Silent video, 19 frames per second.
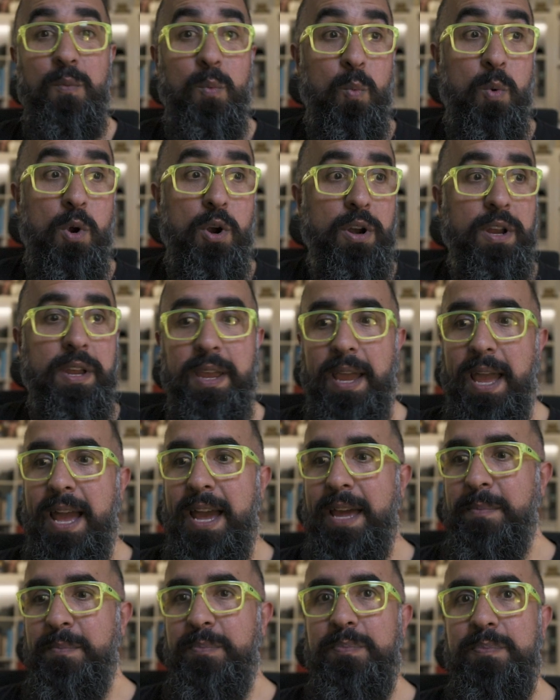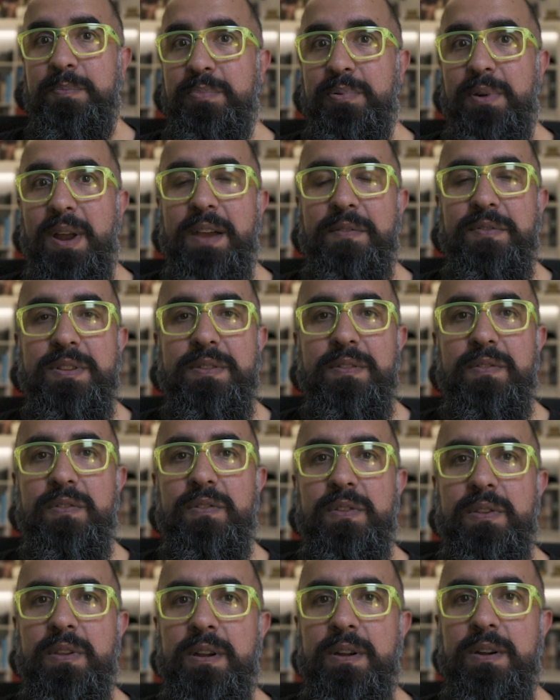work and private,
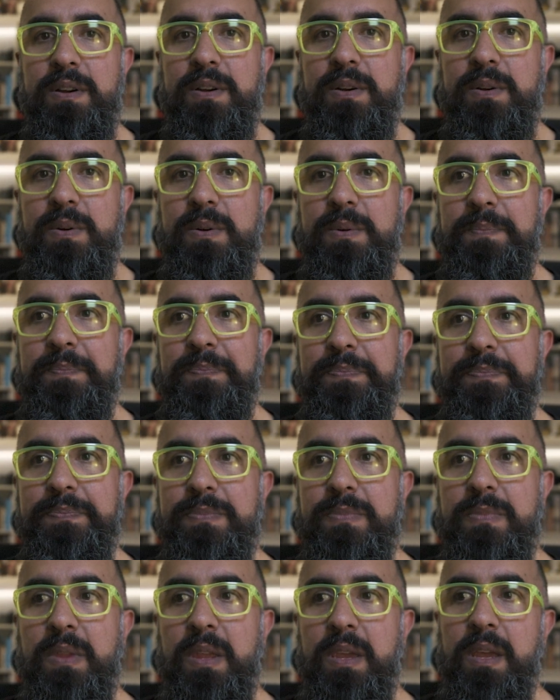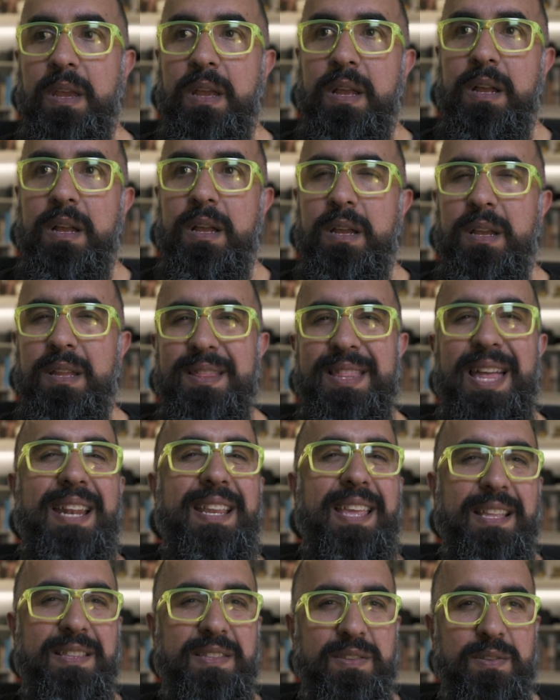so that
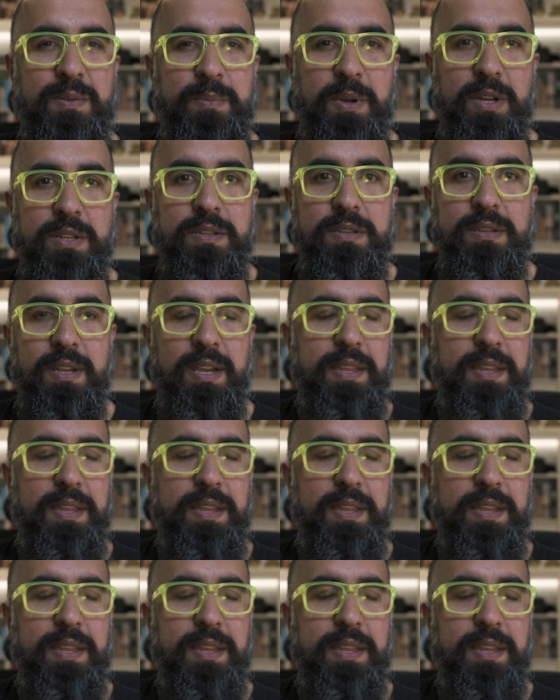gets too much. I